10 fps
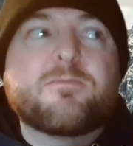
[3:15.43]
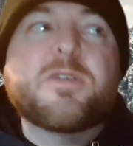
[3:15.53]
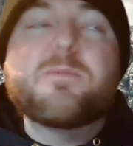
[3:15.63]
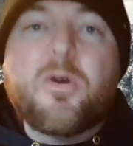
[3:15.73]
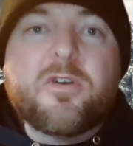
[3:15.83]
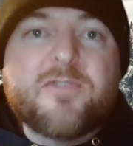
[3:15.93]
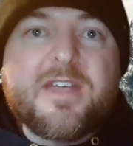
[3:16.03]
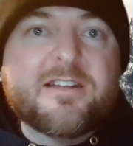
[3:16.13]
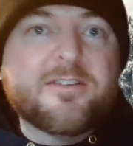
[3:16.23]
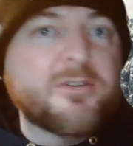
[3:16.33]
be
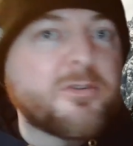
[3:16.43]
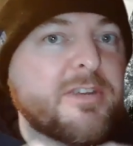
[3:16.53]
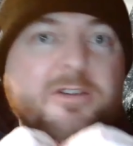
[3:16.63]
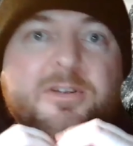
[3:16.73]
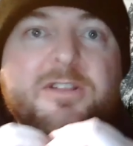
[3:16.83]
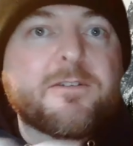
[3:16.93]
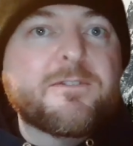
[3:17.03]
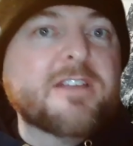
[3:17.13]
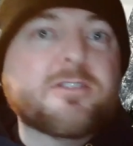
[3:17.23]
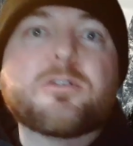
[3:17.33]
motivated to, either
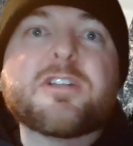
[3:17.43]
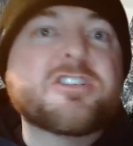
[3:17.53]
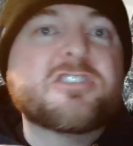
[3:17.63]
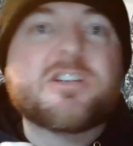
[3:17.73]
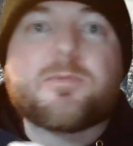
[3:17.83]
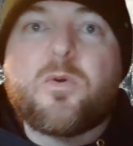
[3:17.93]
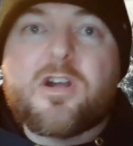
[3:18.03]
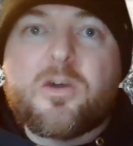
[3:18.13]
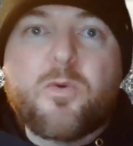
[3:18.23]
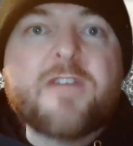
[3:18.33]
fix a relationship or
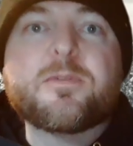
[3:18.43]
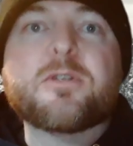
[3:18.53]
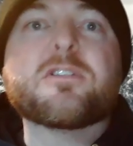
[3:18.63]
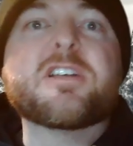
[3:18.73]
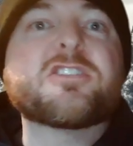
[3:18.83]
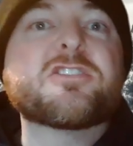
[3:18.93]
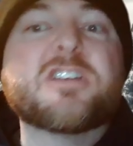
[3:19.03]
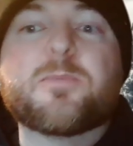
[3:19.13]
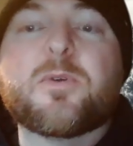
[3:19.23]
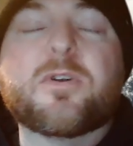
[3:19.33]
walk away from the
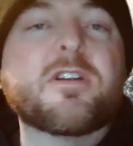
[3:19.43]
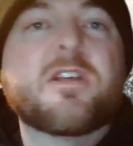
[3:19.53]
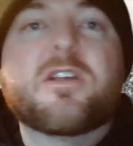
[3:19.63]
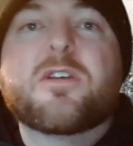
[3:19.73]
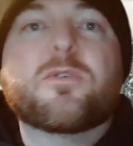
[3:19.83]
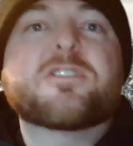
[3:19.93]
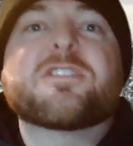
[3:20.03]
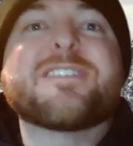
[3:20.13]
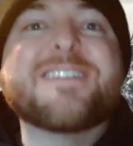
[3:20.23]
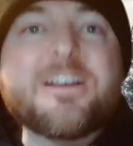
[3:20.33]
relationship or
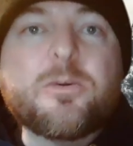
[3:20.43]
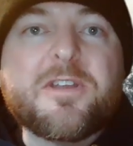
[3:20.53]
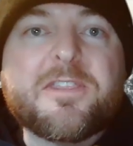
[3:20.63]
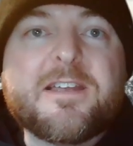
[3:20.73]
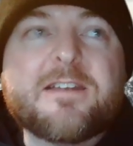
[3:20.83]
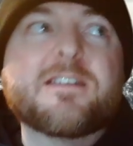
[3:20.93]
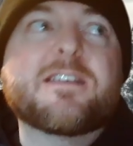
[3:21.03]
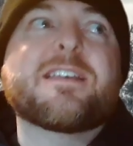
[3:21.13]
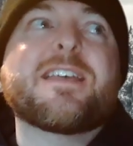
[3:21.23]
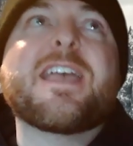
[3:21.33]
just deal with it.
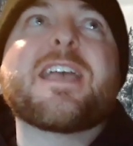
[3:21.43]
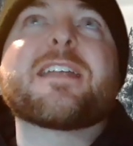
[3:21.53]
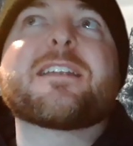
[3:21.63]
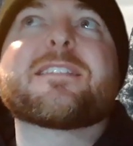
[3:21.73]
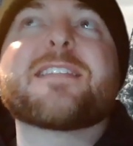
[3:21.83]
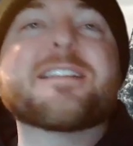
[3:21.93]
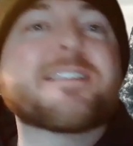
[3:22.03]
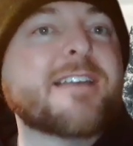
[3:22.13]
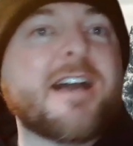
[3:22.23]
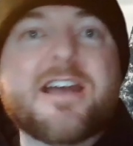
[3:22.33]
And
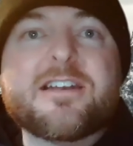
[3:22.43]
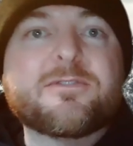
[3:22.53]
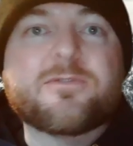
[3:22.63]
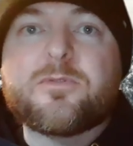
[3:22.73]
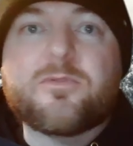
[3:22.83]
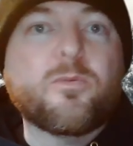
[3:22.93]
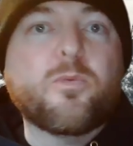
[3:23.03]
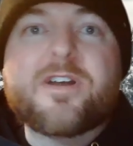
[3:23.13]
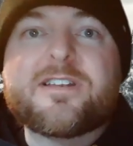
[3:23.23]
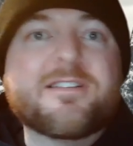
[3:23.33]
that's kind of
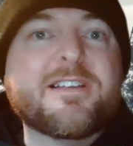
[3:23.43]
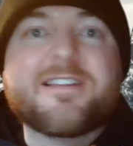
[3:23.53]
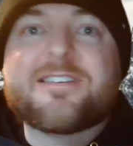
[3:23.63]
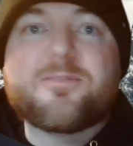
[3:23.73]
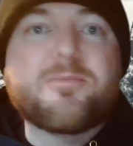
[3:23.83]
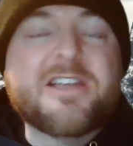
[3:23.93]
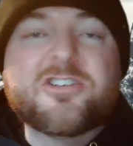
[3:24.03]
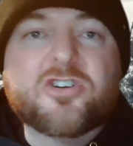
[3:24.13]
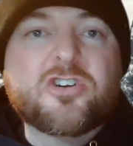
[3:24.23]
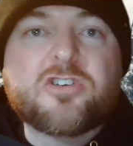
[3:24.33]
what is the
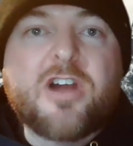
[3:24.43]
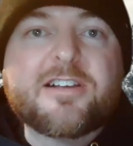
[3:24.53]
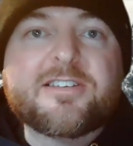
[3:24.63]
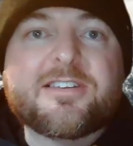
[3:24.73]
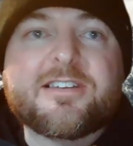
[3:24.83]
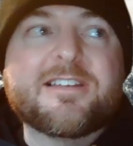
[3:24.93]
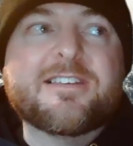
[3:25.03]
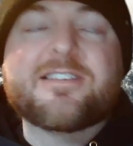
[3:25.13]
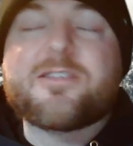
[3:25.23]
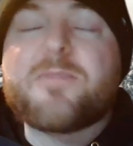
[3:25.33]
major crux.
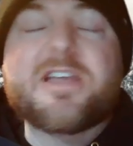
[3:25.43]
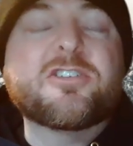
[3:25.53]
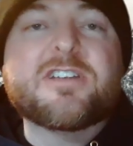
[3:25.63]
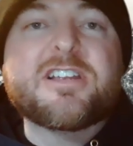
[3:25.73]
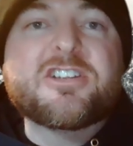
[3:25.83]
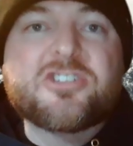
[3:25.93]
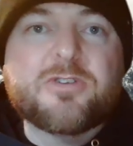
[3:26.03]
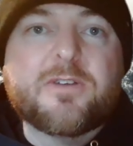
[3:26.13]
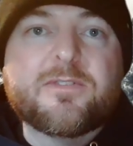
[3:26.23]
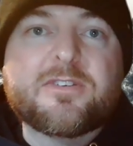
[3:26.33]
It's the major
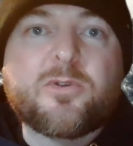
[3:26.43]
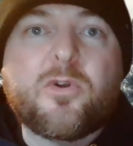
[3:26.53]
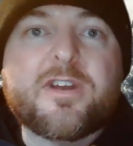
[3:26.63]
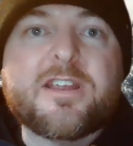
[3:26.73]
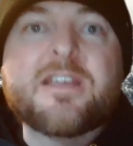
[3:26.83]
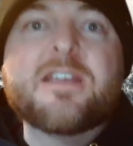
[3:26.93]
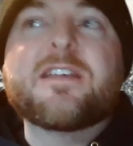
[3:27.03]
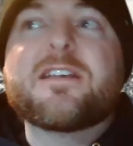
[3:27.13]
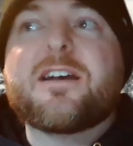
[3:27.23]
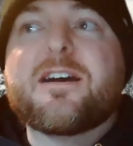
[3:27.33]
issue of the story.
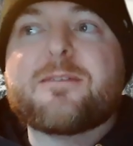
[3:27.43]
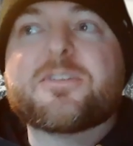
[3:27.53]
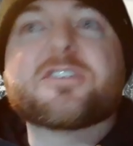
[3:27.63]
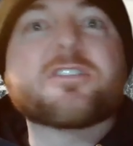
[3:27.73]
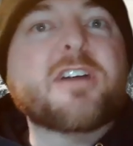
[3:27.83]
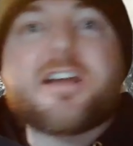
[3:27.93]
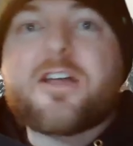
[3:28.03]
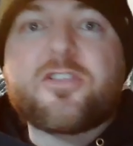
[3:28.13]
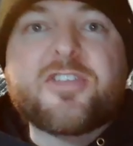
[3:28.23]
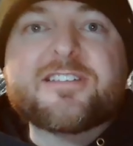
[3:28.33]
There's a lot of
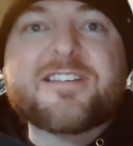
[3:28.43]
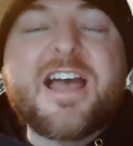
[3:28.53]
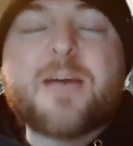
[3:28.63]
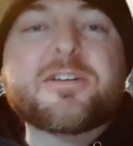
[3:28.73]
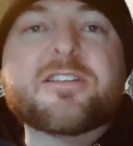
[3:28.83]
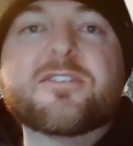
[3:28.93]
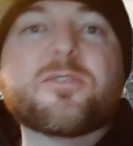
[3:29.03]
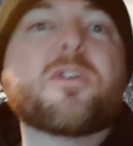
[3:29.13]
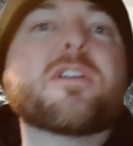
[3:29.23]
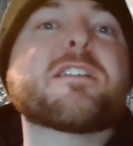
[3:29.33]
other things that happen in the
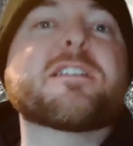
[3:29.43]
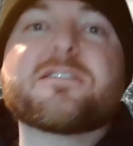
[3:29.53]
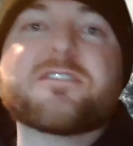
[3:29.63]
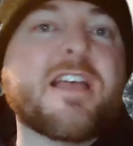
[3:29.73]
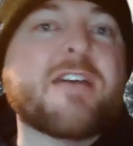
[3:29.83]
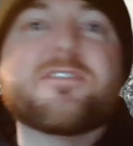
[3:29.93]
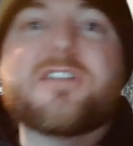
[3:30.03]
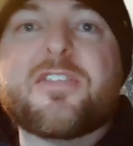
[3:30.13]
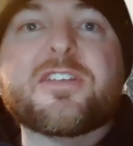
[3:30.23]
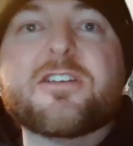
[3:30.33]
story that have
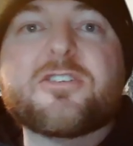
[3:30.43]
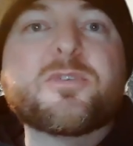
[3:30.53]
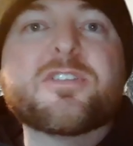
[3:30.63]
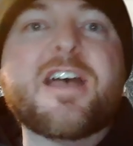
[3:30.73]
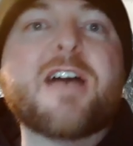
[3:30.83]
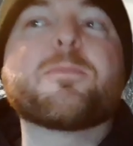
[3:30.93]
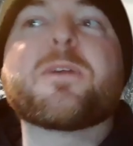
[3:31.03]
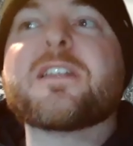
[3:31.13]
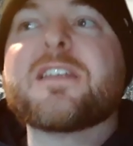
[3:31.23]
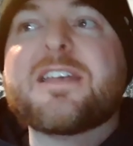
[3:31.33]
nothing to do with that,
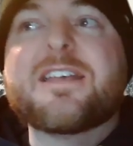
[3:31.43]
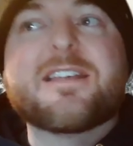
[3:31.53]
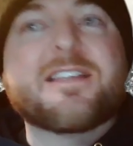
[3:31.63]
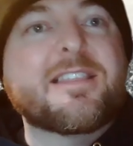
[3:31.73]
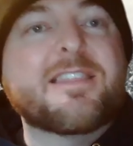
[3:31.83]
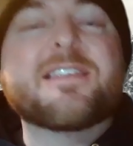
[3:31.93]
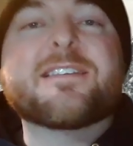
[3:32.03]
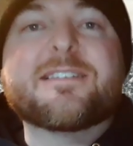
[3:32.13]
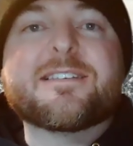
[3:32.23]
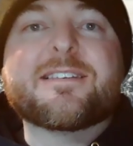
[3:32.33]
but
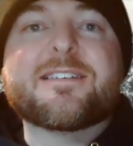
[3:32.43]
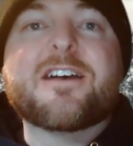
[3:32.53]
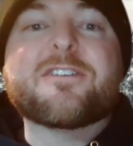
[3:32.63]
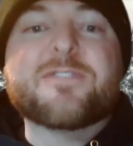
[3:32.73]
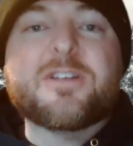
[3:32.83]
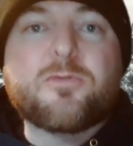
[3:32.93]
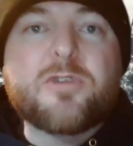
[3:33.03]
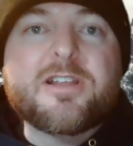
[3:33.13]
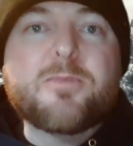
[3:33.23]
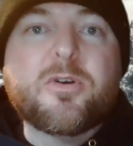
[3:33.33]
this is the stuff that
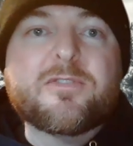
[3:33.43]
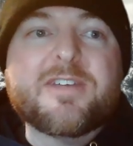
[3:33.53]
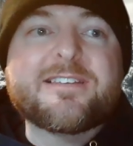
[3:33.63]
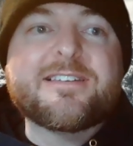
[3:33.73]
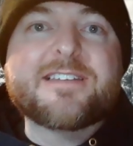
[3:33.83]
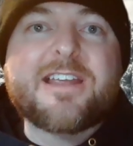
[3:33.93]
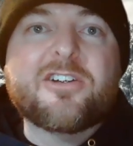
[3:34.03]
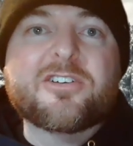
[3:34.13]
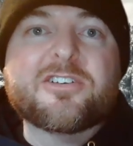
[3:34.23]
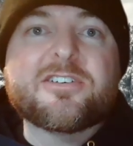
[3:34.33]
really motivates these
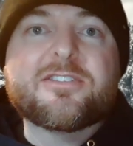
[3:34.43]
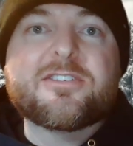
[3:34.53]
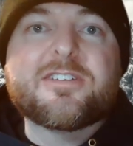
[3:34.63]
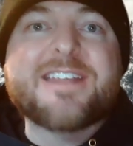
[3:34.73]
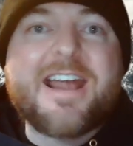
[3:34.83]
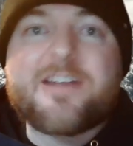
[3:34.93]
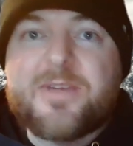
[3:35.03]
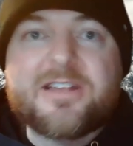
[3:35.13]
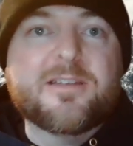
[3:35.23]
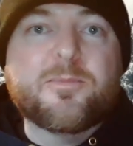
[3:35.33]
characters to get out of
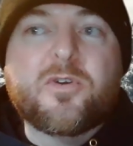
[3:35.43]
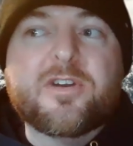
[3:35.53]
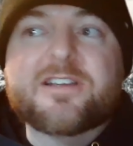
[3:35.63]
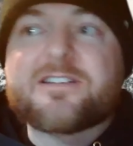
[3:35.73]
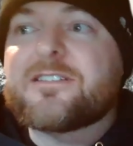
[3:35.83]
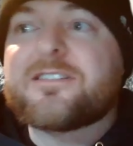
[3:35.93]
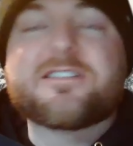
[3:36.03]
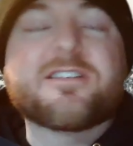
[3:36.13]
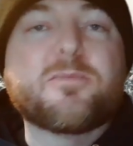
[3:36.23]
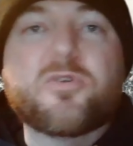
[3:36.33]
bed in the morning,
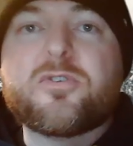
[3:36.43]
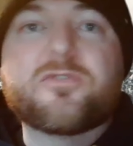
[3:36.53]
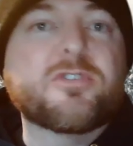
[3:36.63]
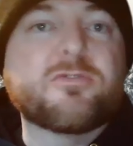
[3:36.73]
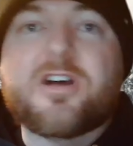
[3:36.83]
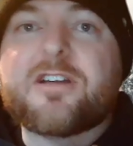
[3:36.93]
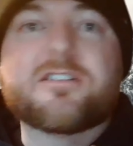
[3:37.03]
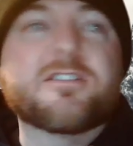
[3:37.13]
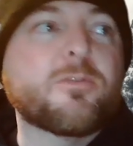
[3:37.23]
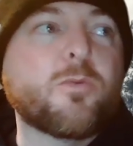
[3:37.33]
to move, to
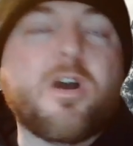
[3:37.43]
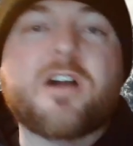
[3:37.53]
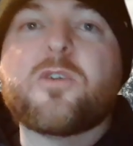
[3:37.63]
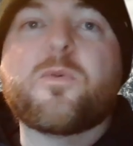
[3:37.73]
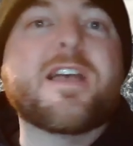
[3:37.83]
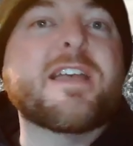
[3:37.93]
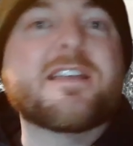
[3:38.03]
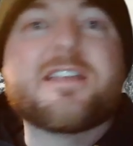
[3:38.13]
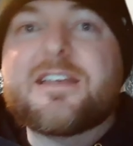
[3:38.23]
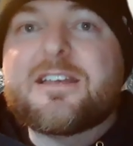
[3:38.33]
run, to walk
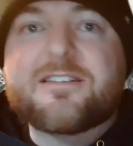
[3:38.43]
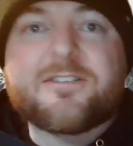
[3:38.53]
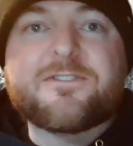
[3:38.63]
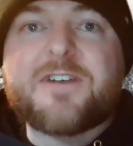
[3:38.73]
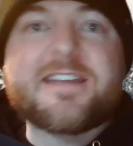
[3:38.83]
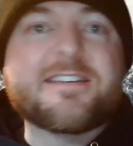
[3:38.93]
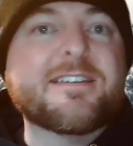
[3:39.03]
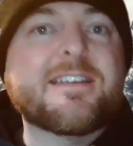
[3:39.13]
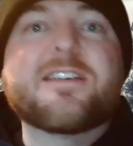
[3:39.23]
away, to fight,